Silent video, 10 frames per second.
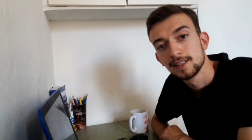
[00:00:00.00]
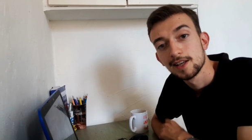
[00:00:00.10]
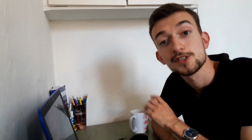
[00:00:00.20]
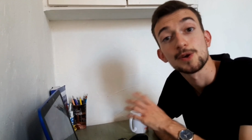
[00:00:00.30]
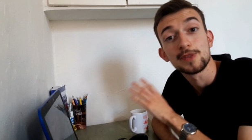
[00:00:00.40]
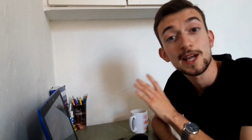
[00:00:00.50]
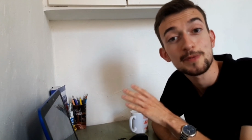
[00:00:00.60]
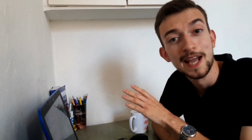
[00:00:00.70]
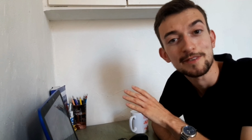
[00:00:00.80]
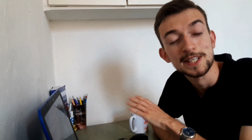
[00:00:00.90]
So there
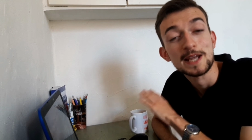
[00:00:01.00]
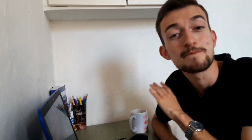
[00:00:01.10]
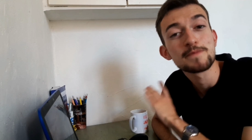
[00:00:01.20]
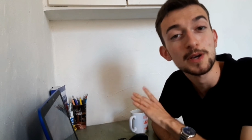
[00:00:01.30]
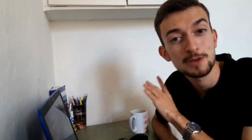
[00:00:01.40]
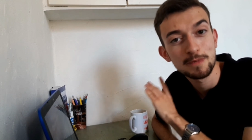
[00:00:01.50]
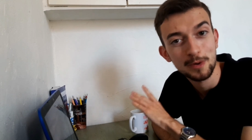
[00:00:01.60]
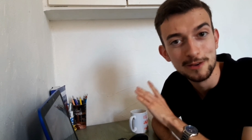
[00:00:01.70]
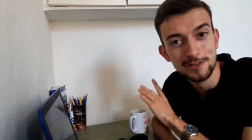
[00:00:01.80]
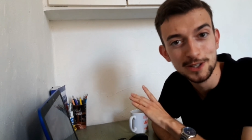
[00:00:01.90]
we have it, a much
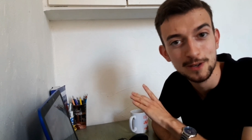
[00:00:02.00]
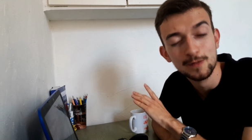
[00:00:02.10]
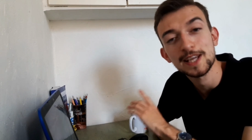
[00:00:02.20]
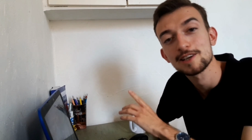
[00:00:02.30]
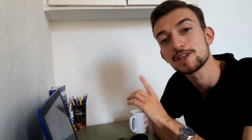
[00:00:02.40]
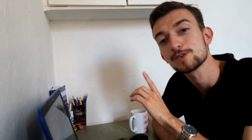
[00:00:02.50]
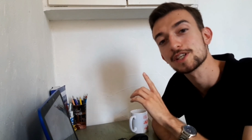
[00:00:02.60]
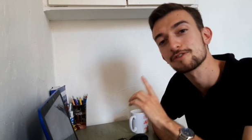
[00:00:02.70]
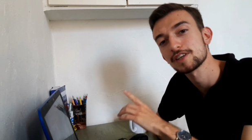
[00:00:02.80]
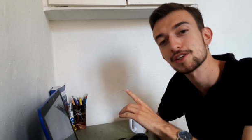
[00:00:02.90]
more efficient way of
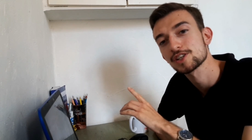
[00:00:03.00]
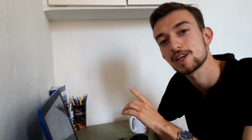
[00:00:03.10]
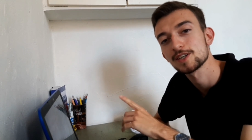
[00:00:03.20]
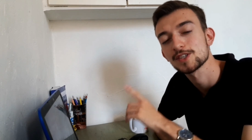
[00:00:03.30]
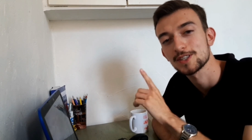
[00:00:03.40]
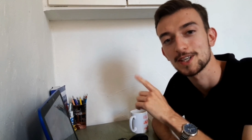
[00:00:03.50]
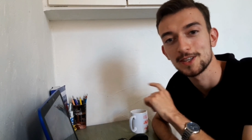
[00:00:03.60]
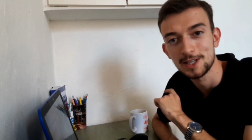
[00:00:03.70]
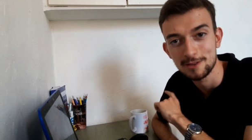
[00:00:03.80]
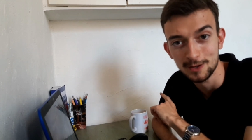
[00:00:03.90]
using flashcards to
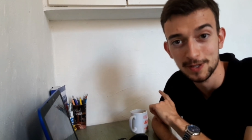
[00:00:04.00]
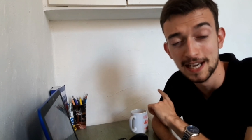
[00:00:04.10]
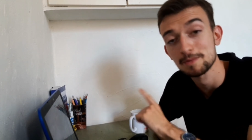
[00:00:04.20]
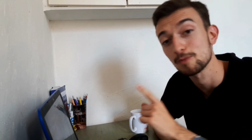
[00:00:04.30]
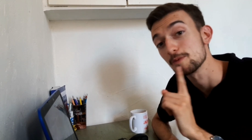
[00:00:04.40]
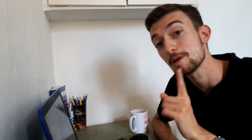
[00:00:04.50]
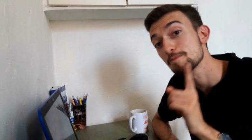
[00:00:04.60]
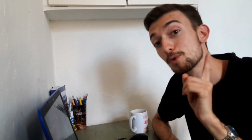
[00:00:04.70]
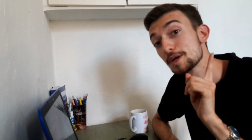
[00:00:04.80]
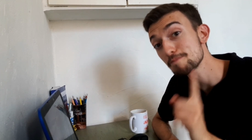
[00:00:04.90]
learn your vocab,
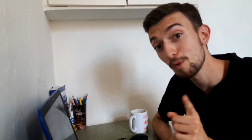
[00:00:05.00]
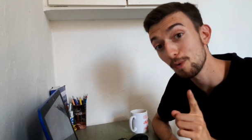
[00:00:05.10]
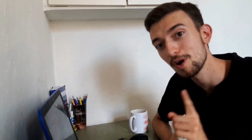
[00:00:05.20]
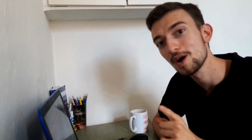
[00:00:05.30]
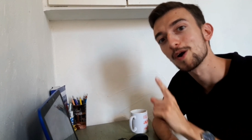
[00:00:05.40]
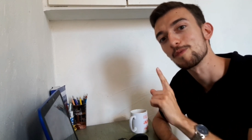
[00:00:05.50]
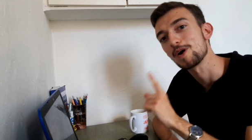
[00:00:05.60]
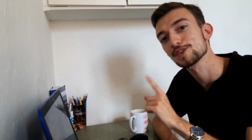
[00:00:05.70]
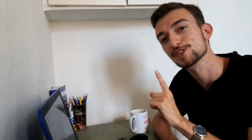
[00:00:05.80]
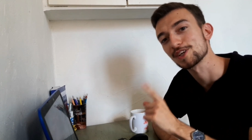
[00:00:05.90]
remembering more
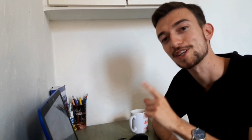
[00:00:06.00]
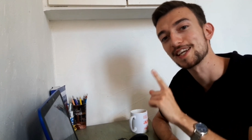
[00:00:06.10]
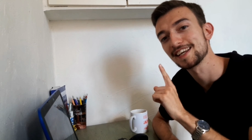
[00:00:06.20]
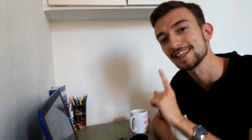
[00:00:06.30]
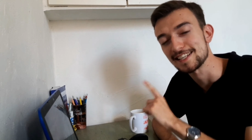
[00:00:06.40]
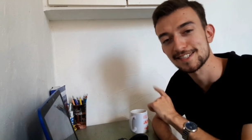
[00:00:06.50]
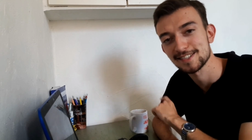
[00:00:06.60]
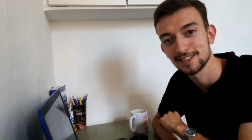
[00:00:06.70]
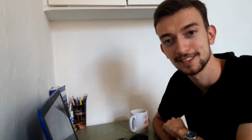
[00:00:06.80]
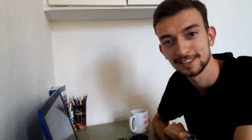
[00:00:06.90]
while studying
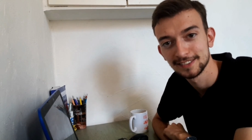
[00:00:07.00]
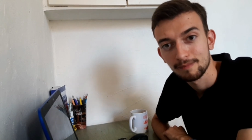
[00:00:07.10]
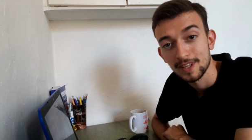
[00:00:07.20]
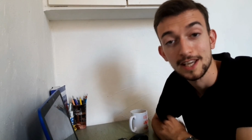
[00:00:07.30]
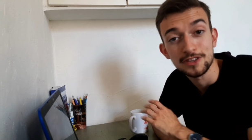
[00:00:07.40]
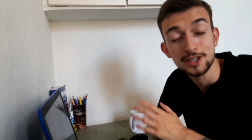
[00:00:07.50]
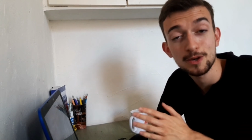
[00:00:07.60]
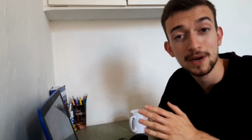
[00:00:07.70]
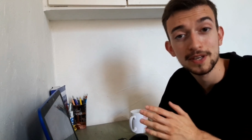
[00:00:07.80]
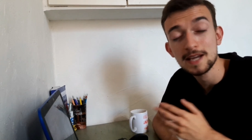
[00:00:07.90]
less. If you're new
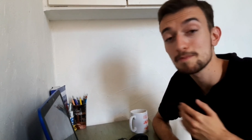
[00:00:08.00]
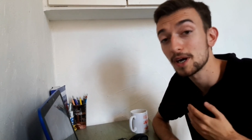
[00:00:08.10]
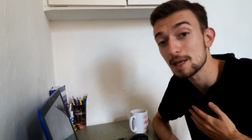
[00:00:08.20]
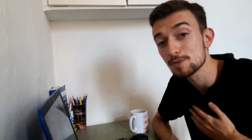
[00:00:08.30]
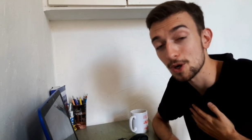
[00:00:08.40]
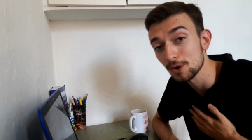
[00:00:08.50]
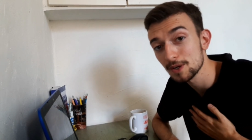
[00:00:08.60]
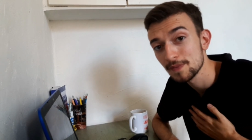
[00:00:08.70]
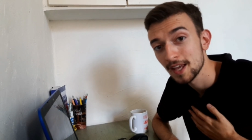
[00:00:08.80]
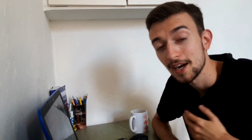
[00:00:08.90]
around here, my name's Connor,
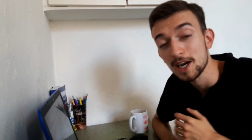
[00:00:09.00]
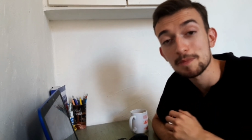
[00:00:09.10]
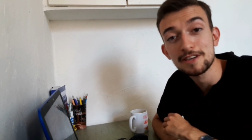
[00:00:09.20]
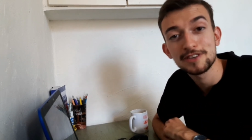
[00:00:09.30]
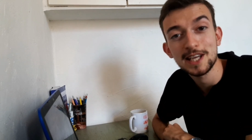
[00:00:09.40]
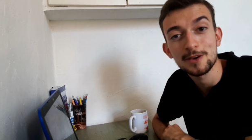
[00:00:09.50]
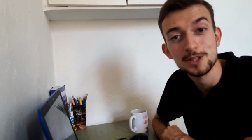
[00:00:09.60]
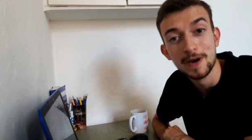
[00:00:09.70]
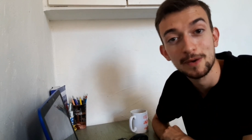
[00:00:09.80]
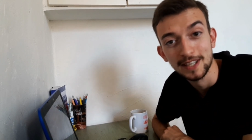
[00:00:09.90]
and I make videos
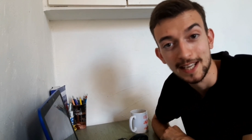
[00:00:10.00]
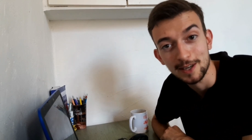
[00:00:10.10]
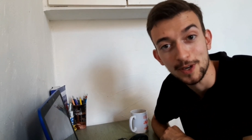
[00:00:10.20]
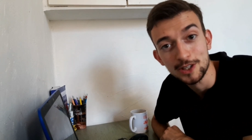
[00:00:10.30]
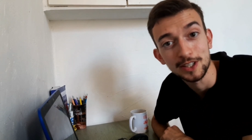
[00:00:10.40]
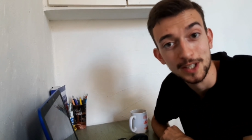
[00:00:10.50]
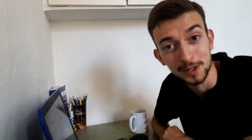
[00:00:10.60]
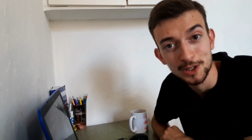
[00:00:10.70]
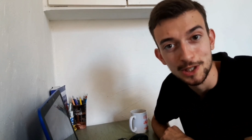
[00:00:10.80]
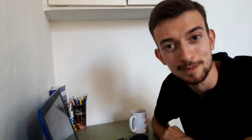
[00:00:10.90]
about language and culture.